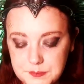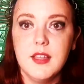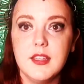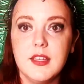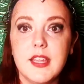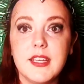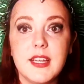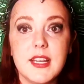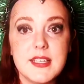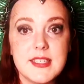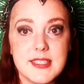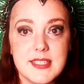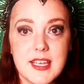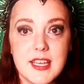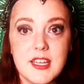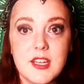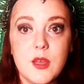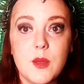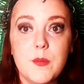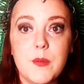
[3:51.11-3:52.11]
Like I
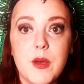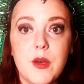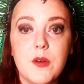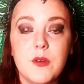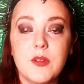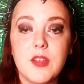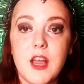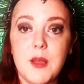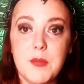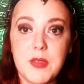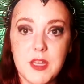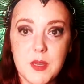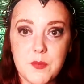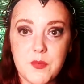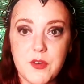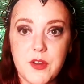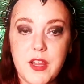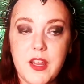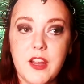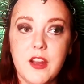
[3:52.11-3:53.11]
said about coming up
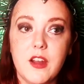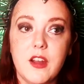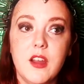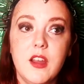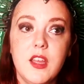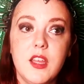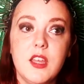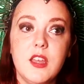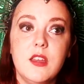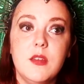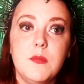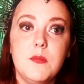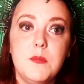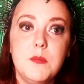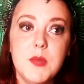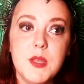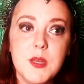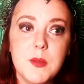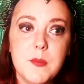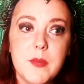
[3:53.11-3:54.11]
for air,
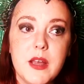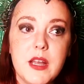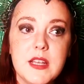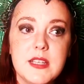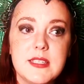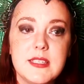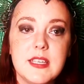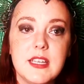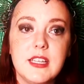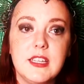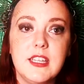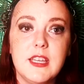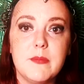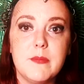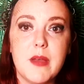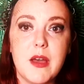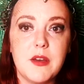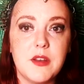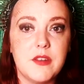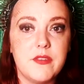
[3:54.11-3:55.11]
minimizing the
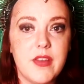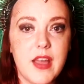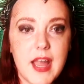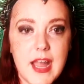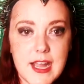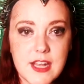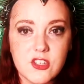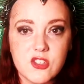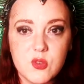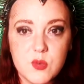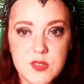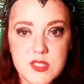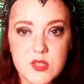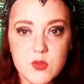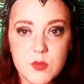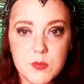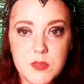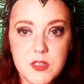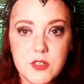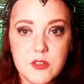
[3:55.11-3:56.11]
amount of actual
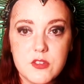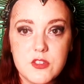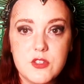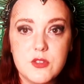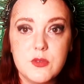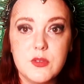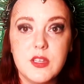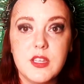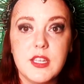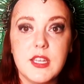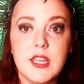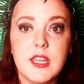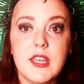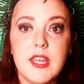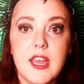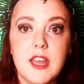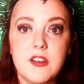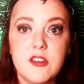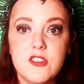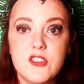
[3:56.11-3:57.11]
swimming you're doing and
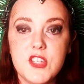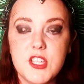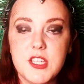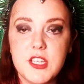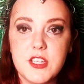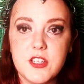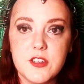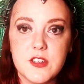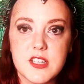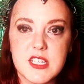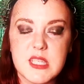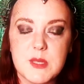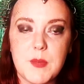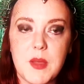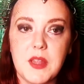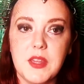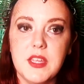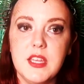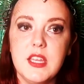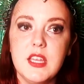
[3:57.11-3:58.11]
energy that you're
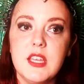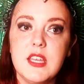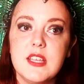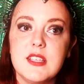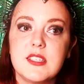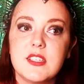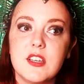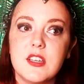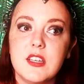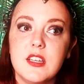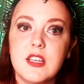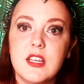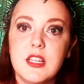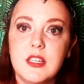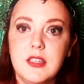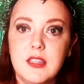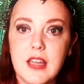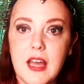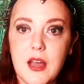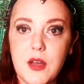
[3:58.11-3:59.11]
expelling is going to
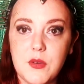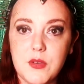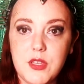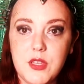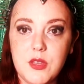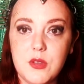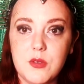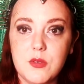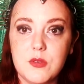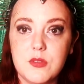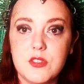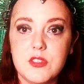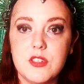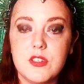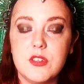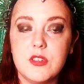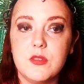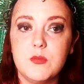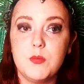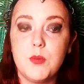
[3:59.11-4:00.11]
allow you
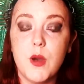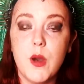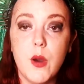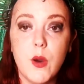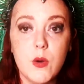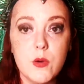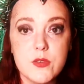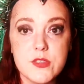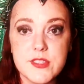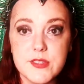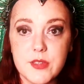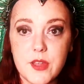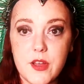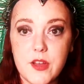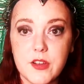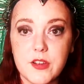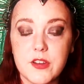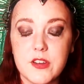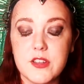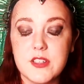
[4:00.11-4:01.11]
to pose
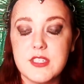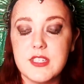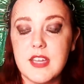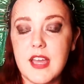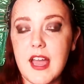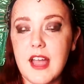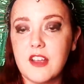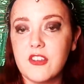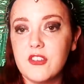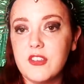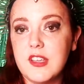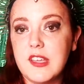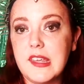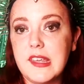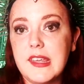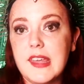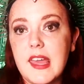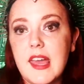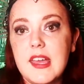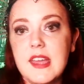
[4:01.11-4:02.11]
longer, to actually
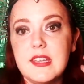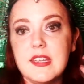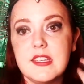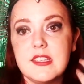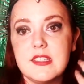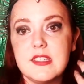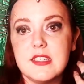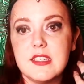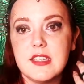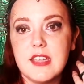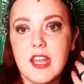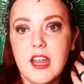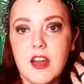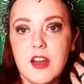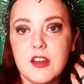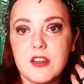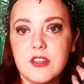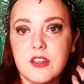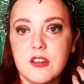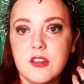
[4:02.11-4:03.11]
get into the
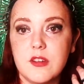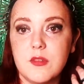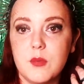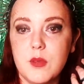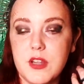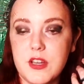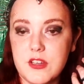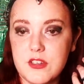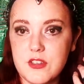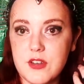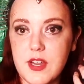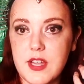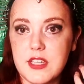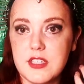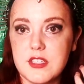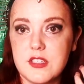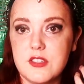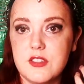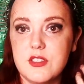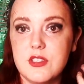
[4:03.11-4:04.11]
character of what you're trying
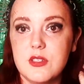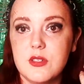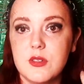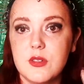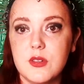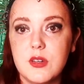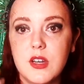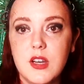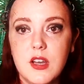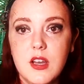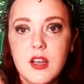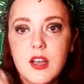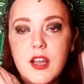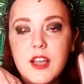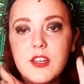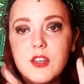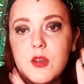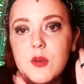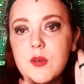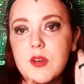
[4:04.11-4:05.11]
to do. I
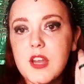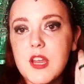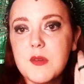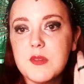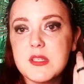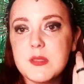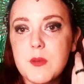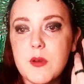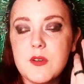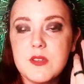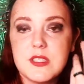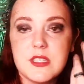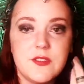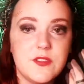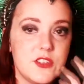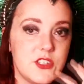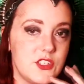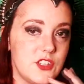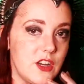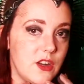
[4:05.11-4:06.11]
know when I was posing
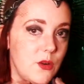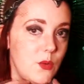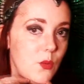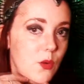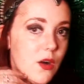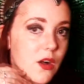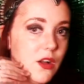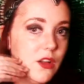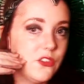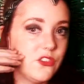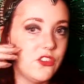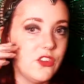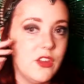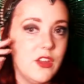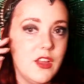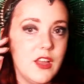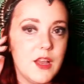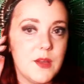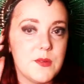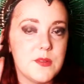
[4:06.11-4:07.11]
for Cheryl Walsh,
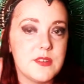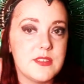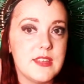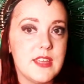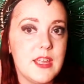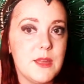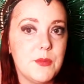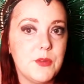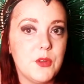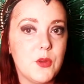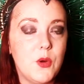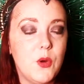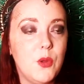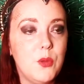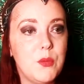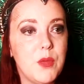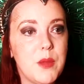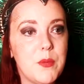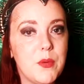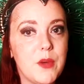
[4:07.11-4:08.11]
I was able to hold
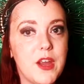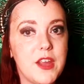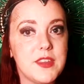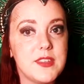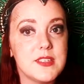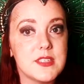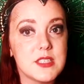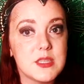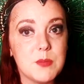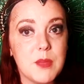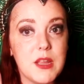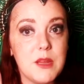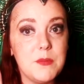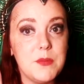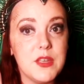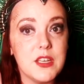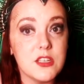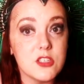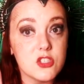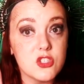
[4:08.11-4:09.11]
my breath despite
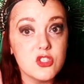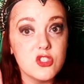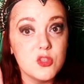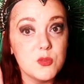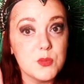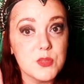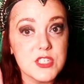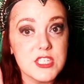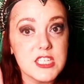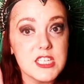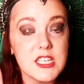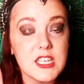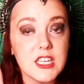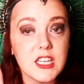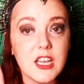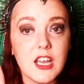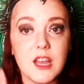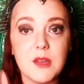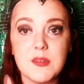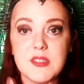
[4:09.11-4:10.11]
being super
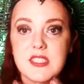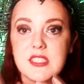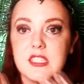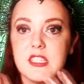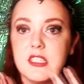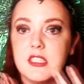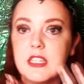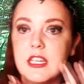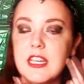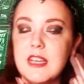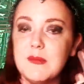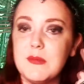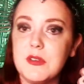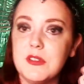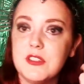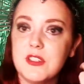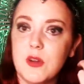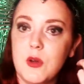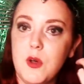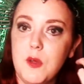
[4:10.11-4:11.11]
sick. I was still able
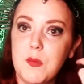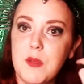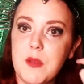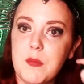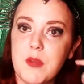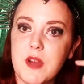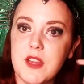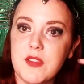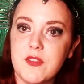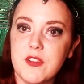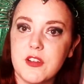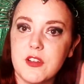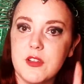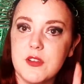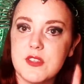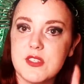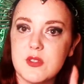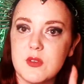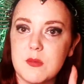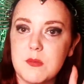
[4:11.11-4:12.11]
to hold my breath for
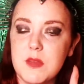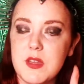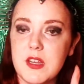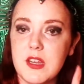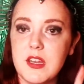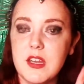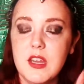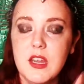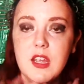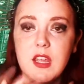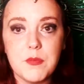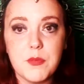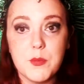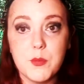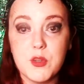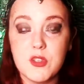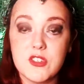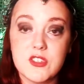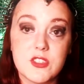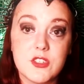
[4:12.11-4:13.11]
close to a minute,
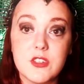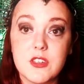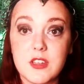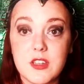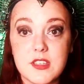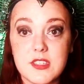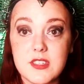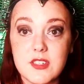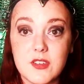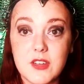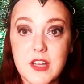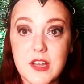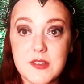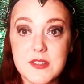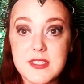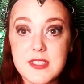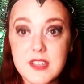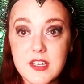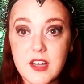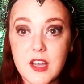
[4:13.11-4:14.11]
which is good considering how
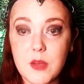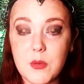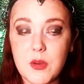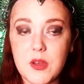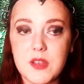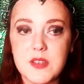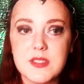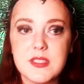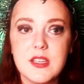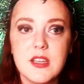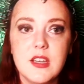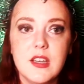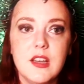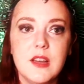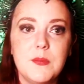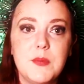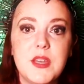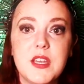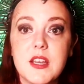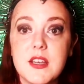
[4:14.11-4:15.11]
sick I was,
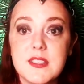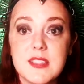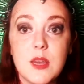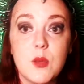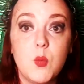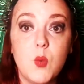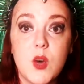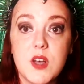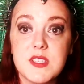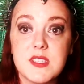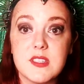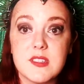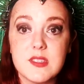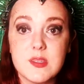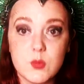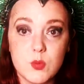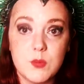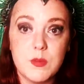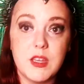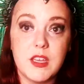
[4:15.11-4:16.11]
because I wasn't
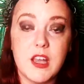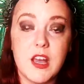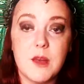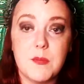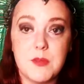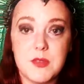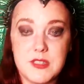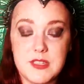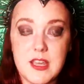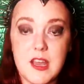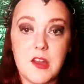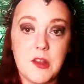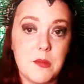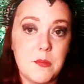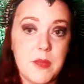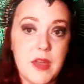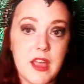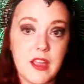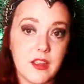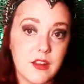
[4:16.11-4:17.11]
swimming up and down and
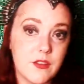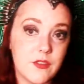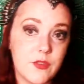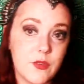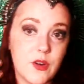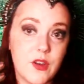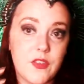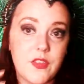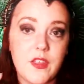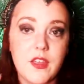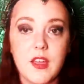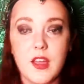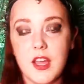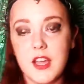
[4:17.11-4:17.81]
back and forth.